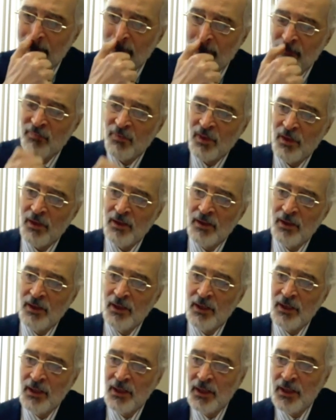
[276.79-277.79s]

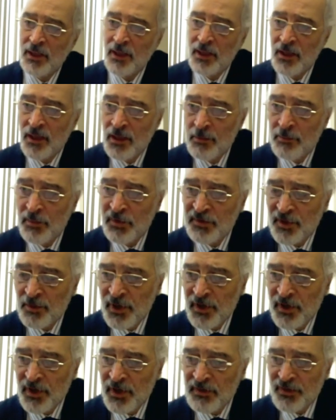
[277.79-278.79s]
emphasized in your Council's
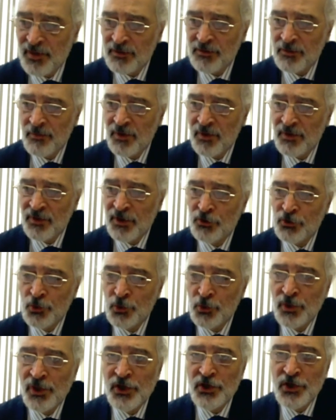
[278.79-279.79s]
relevant
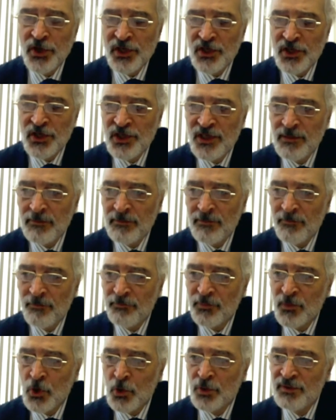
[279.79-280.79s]
resolutions.
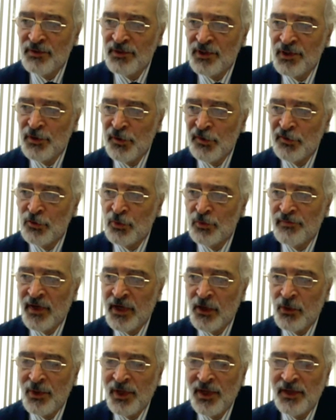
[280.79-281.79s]
And they are by
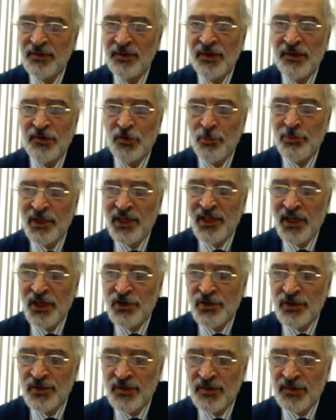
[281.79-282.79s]
dozens, by
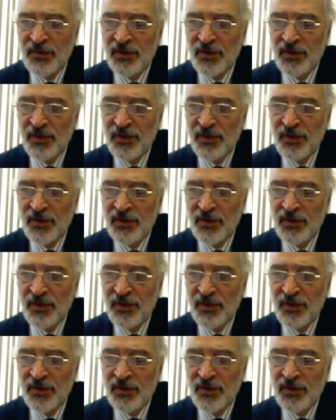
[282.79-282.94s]
the way.